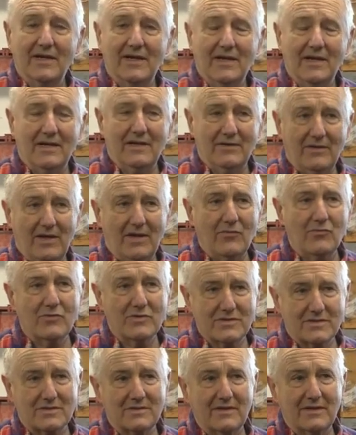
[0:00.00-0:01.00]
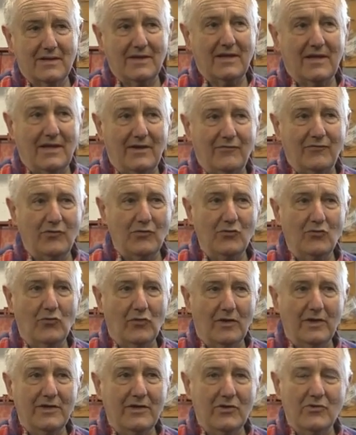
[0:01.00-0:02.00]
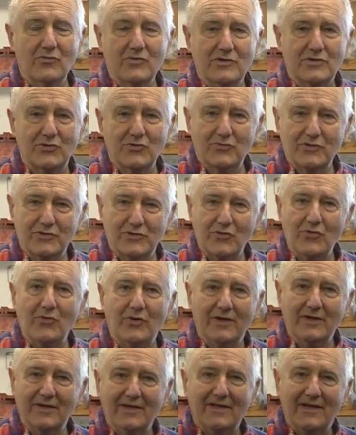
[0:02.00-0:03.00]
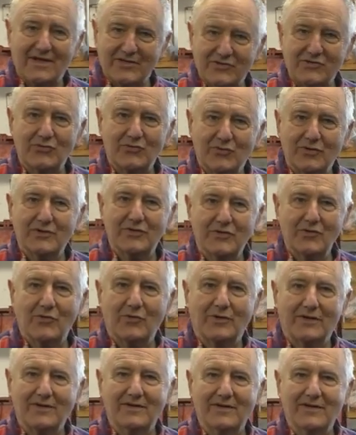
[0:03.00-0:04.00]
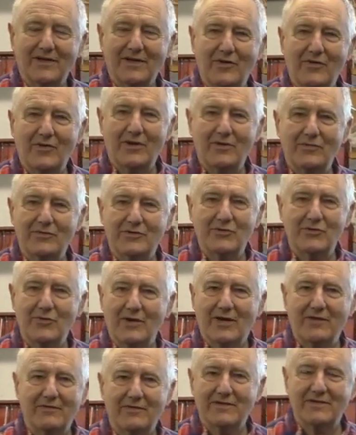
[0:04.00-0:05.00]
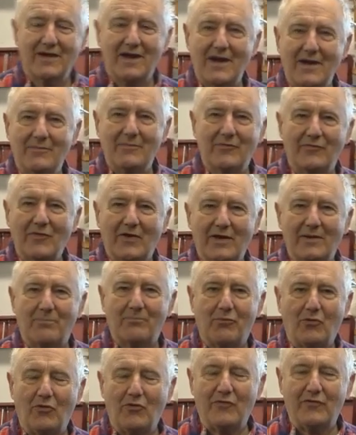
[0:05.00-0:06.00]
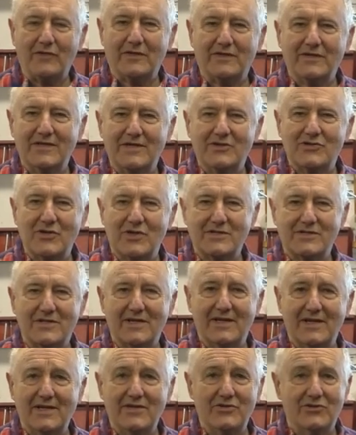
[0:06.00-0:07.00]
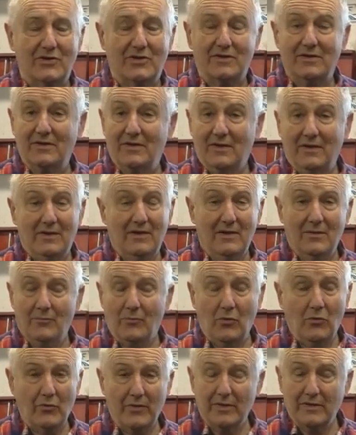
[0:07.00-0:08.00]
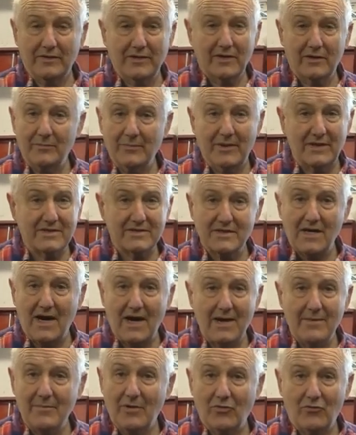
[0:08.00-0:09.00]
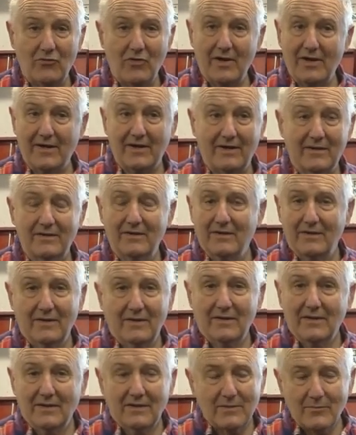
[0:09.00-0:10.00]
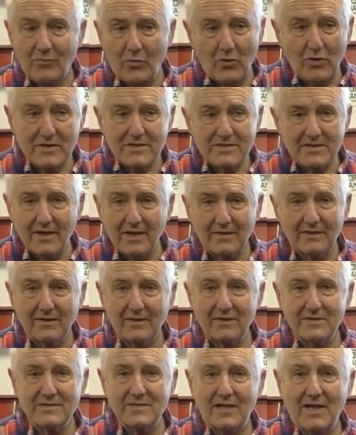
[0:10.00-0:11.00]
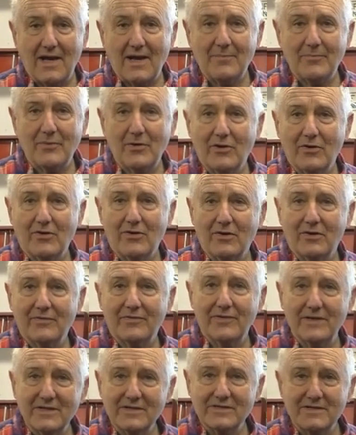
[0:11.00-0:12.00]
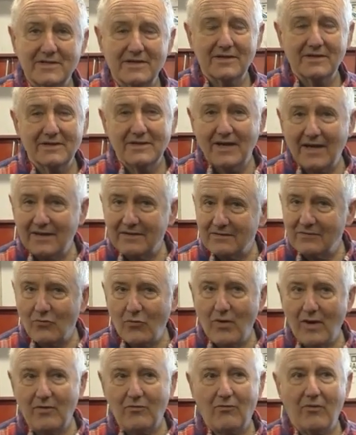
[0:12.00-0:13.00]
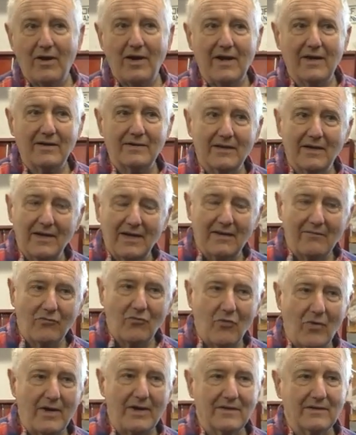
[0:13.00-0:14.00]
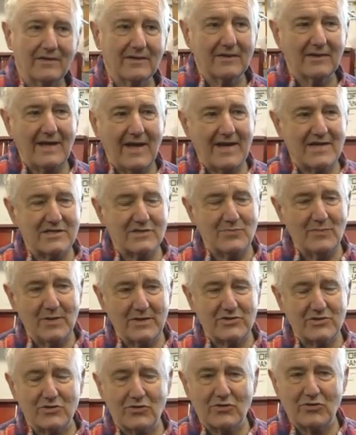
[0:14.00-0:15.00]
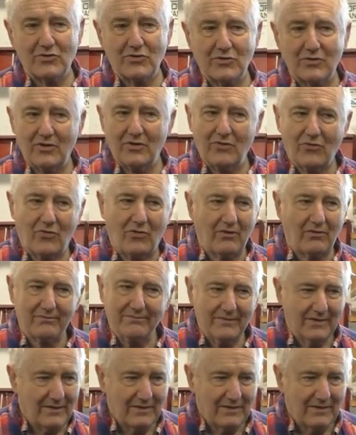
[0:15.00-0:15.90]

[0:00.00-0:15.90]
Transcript: It was, right. If you really knew what you were doing, yes, you could do it, and it would do it every time. If you had a perfectly adjusted engine, but with a little bit of time and running, the points got a little sloppier, things didn't get quite right, didn't have quite the gas mixture, or,